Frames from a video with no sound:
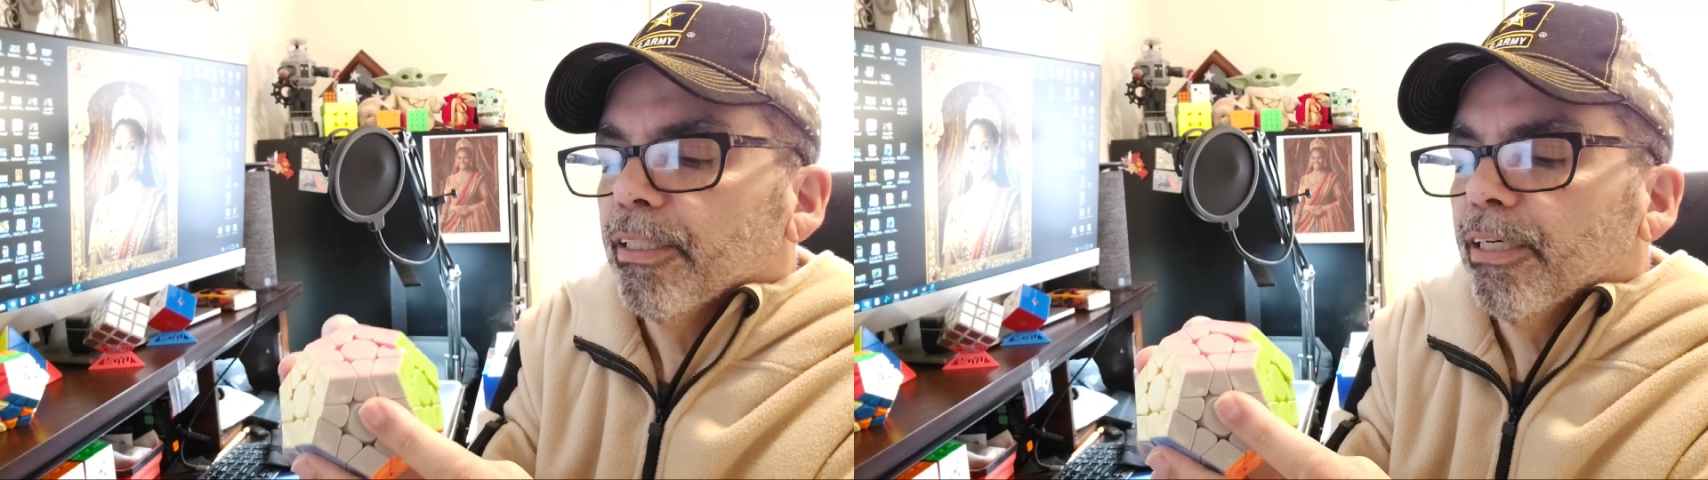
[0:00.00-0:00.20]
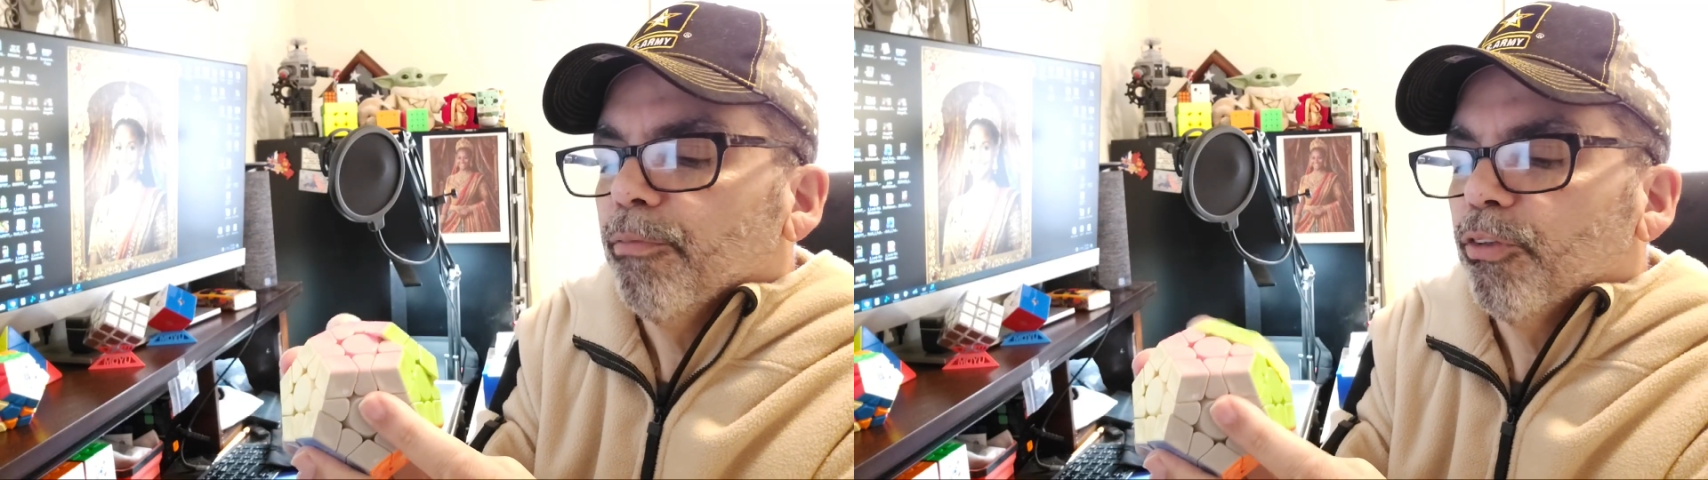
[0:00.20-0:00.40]

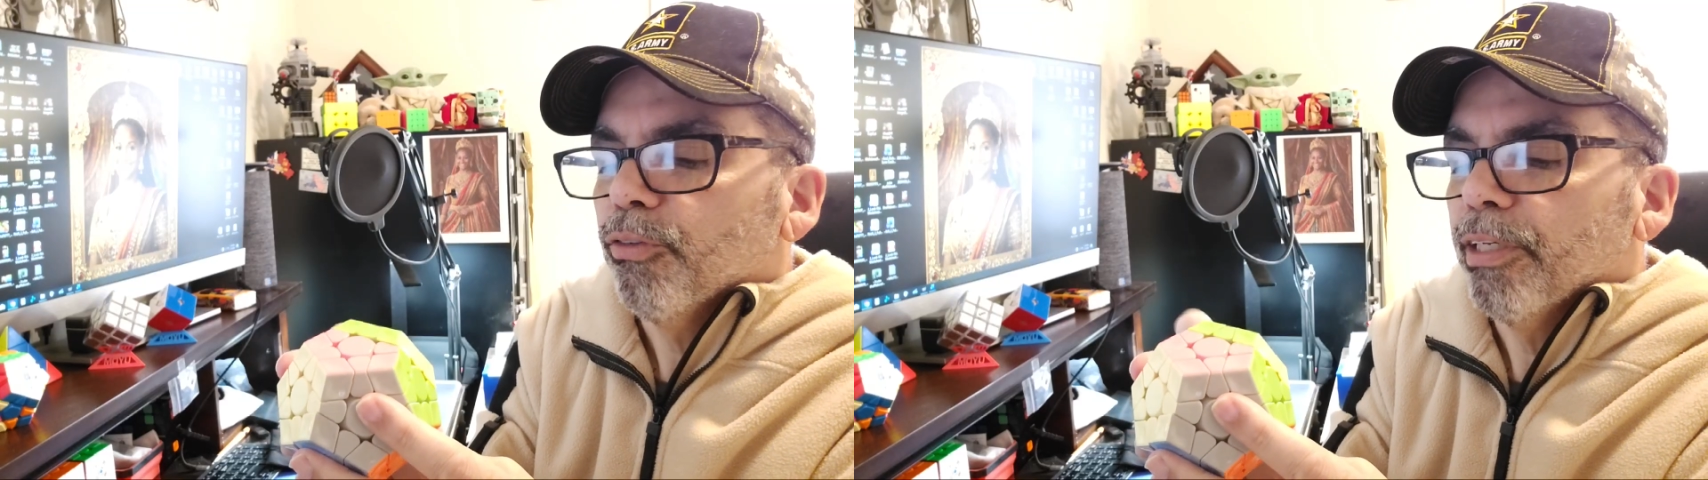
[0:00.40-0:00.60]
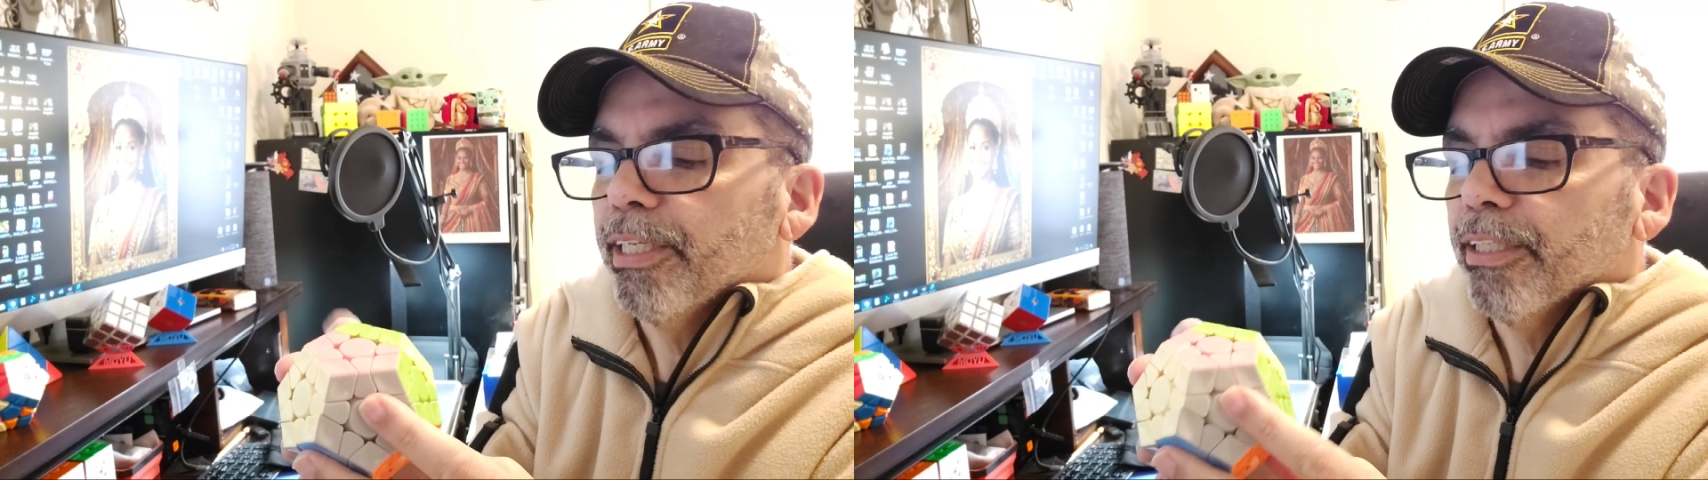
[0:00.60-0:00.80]
I'm just
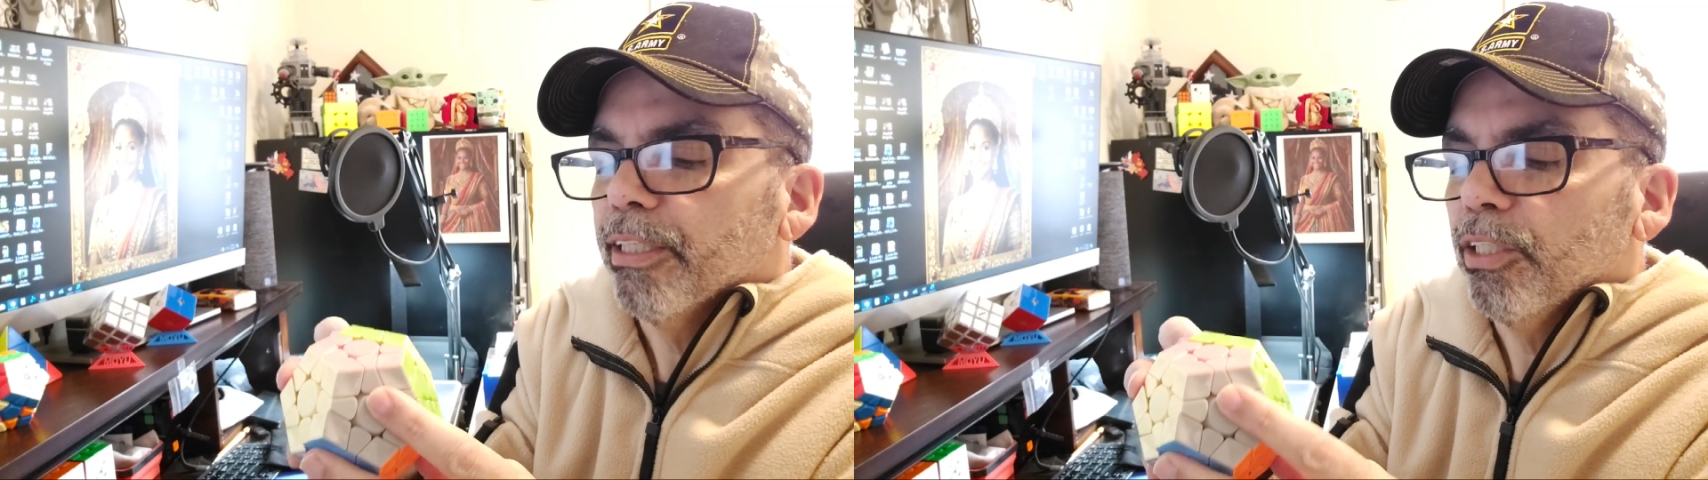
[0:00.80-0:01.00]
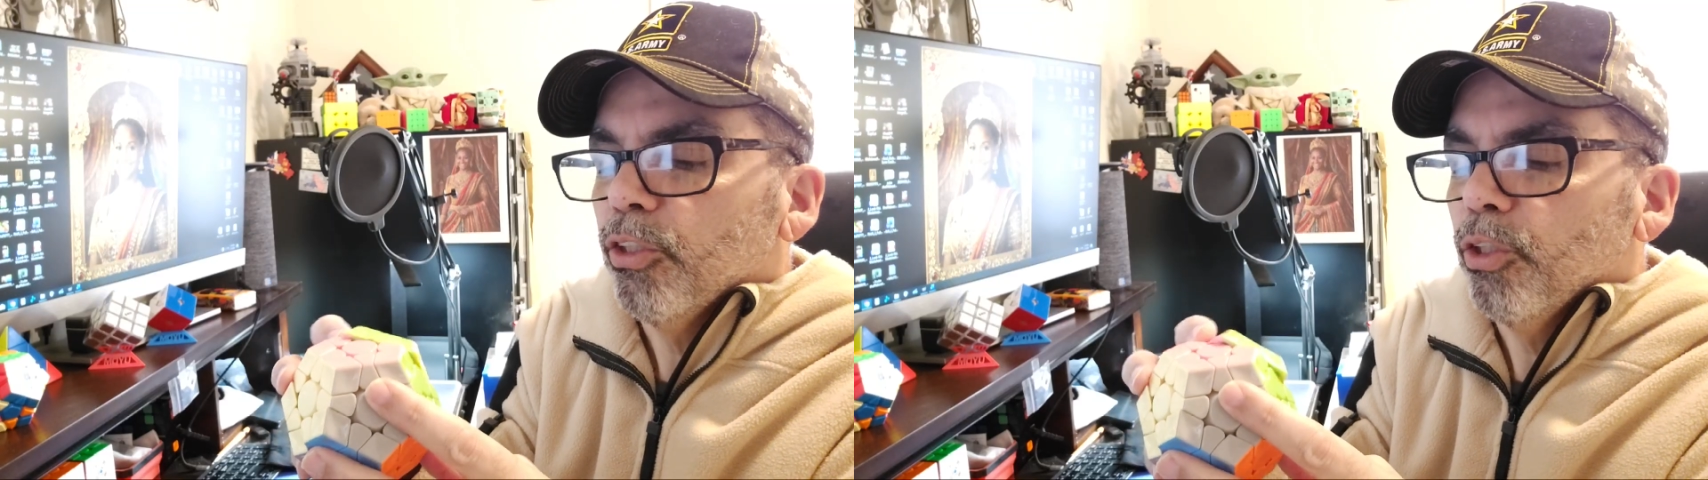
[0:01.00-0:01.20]
trying to get the
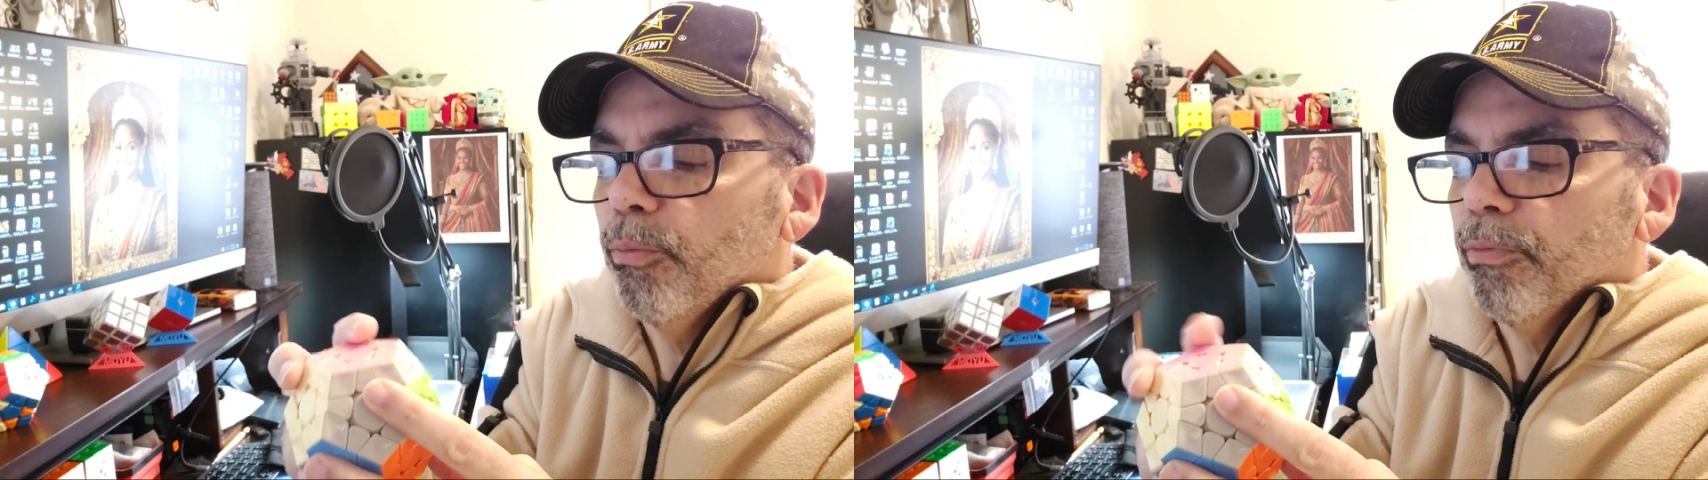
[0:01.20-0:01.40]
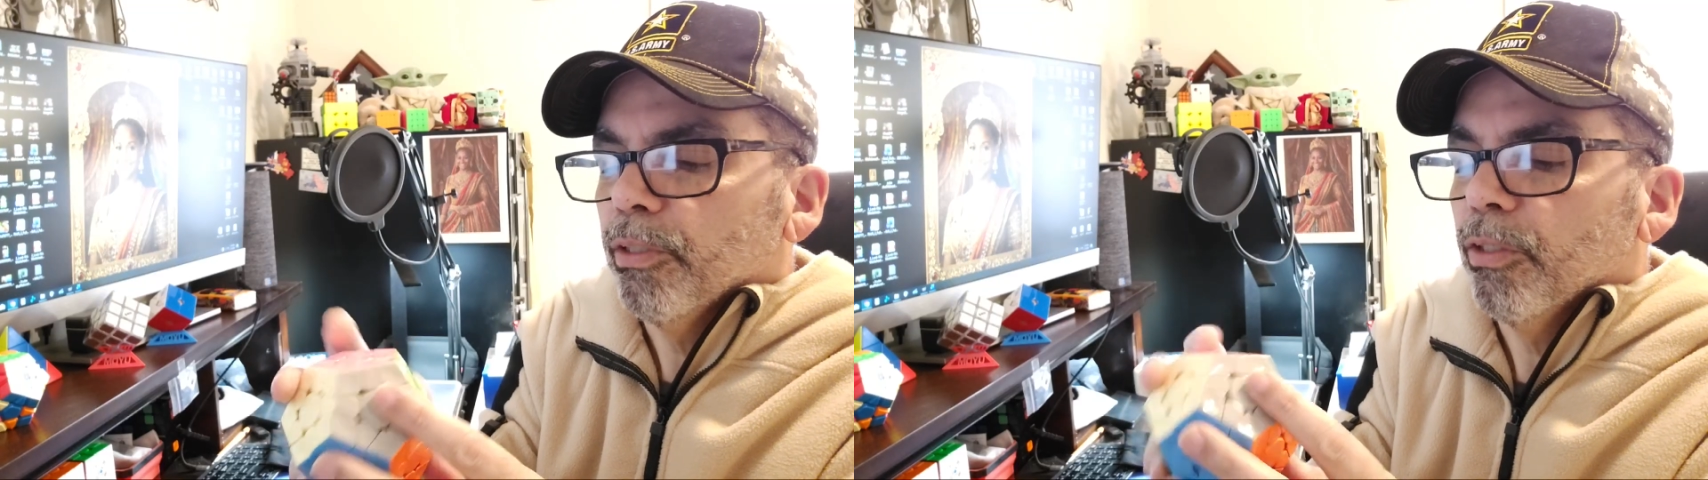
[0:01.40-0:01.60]

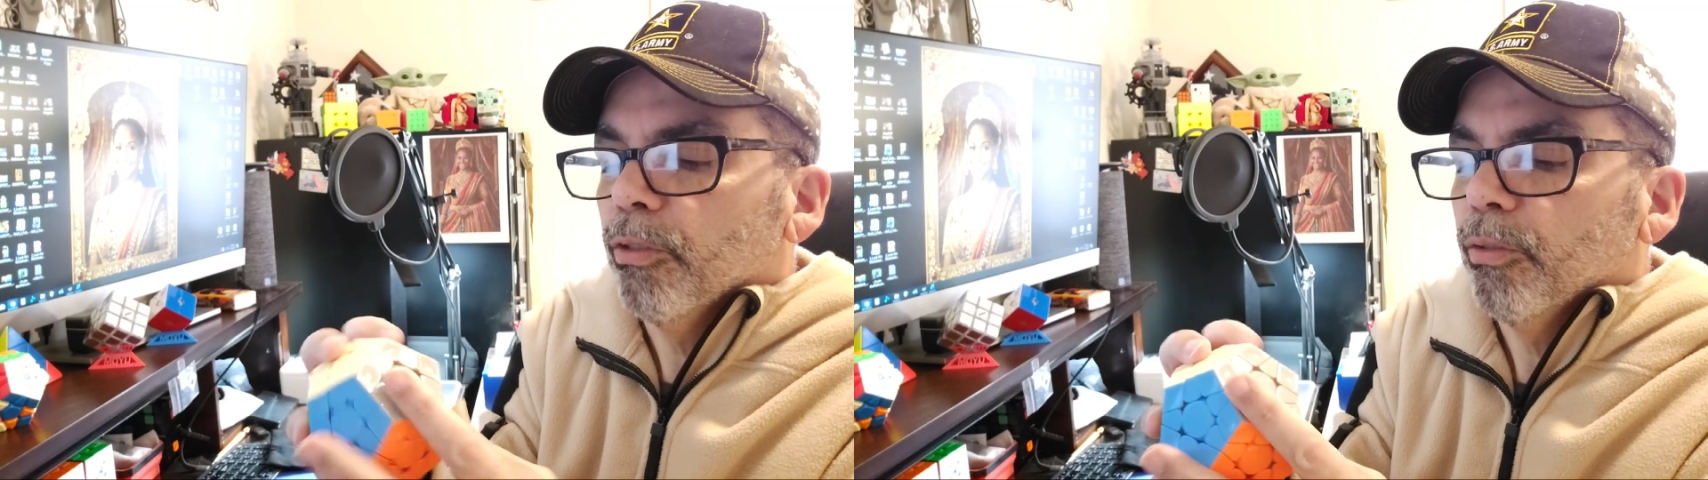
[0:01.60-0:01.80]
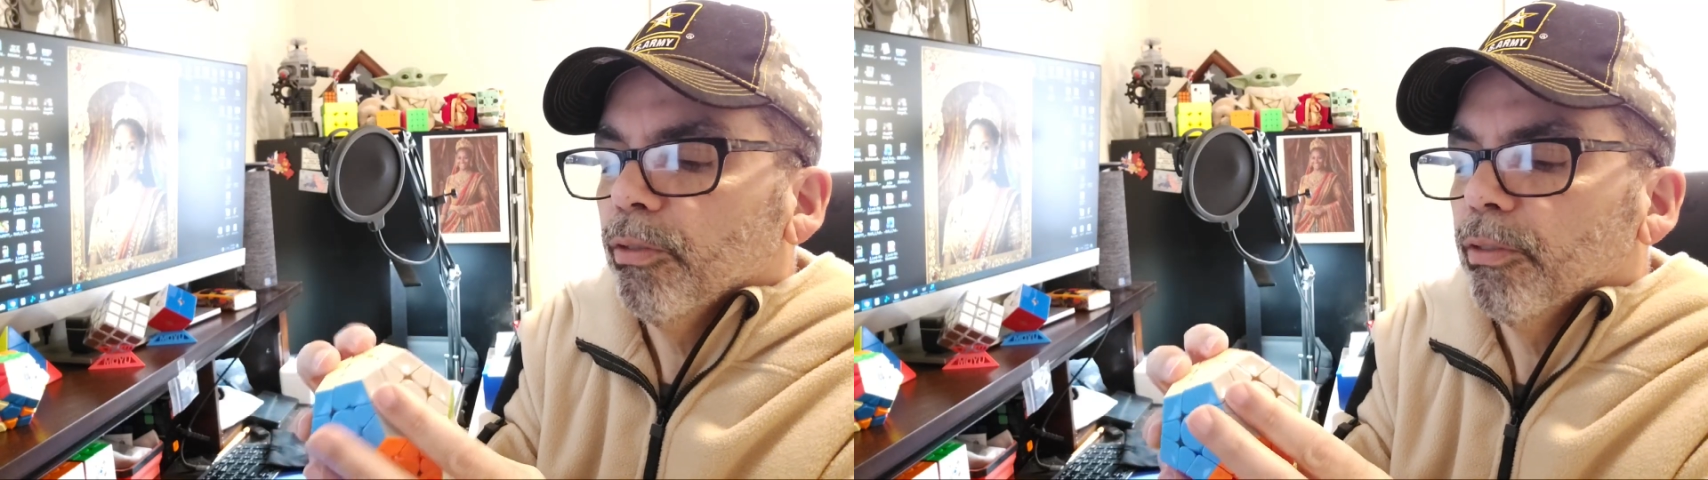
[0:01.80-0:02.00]
lube to
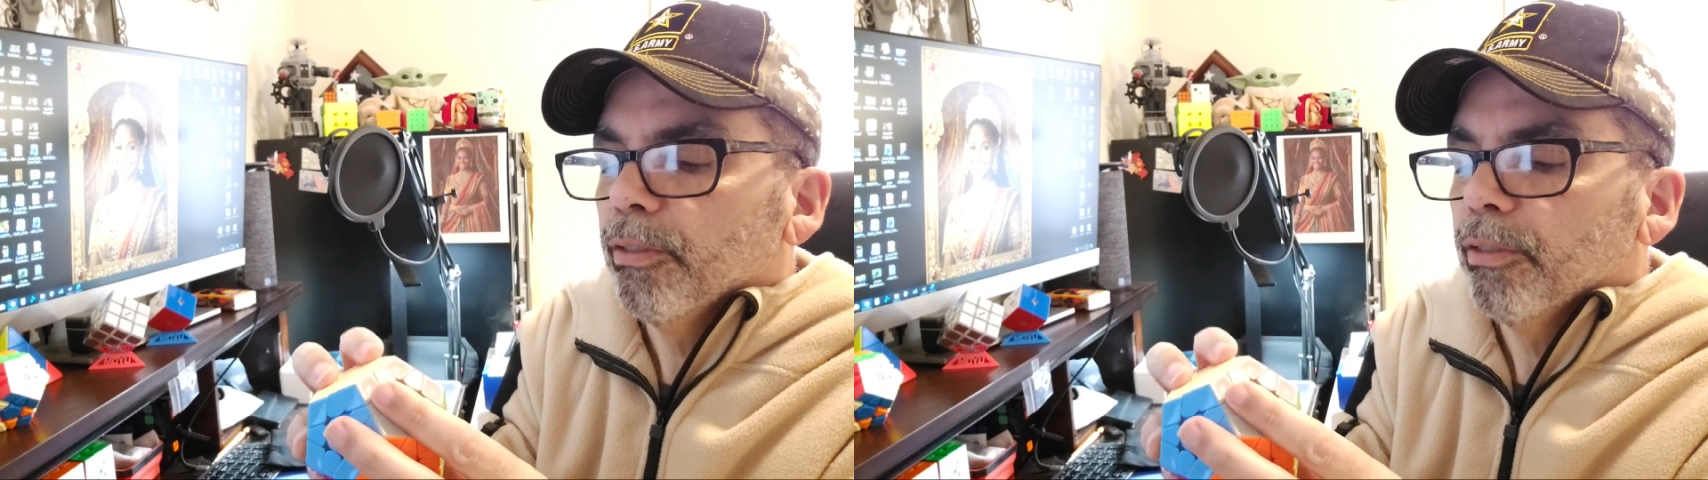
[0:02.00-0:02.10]
go.